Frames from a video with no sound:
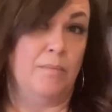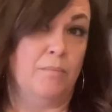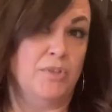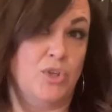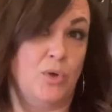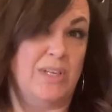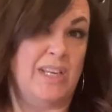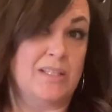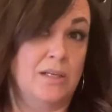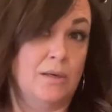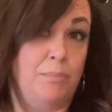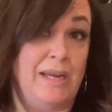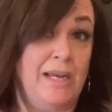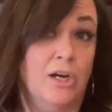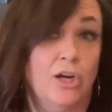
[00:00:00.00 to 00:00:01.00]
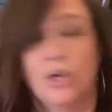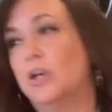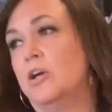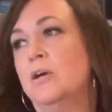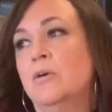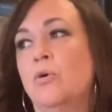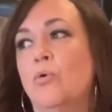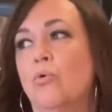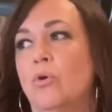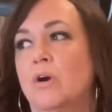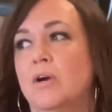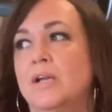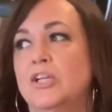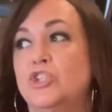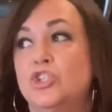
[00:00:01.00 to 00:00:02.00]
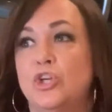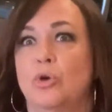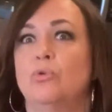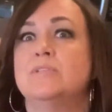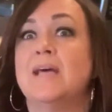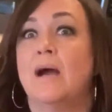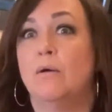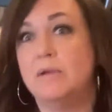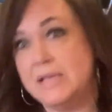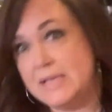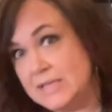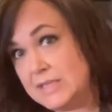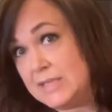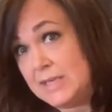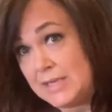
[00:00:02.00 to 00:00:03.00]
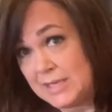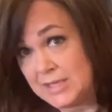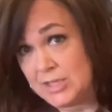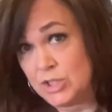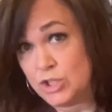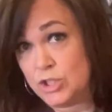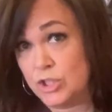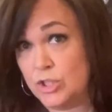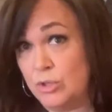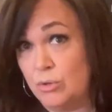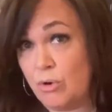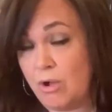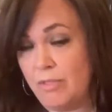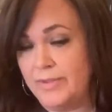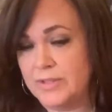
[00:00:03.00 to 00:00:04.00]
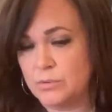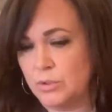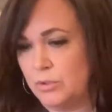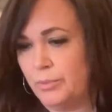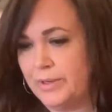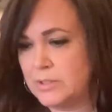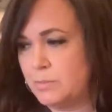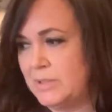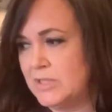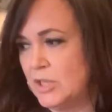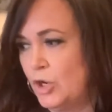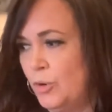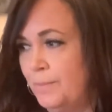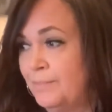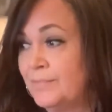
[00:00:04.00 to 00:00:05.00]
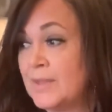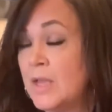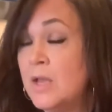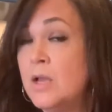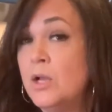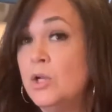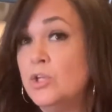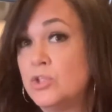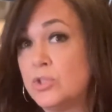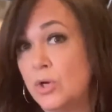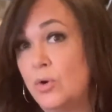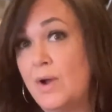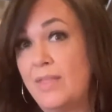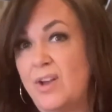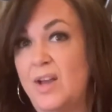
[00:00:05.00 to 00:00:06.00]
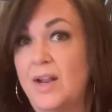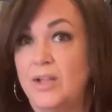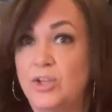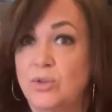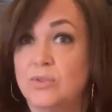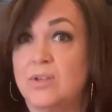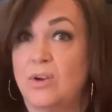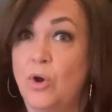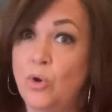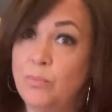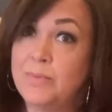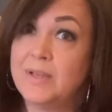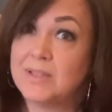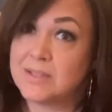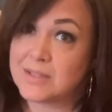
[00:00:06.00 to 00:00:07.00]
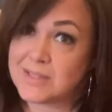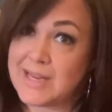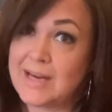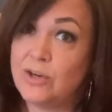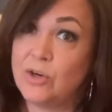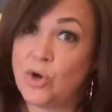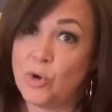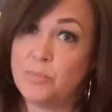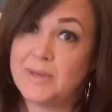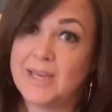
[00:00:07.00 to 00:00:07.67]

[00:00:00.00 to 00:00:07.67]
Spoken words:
So it doesn't appear, or it shows how easy it is to do all these rolled recipes at home. So I thought I'd use a standard home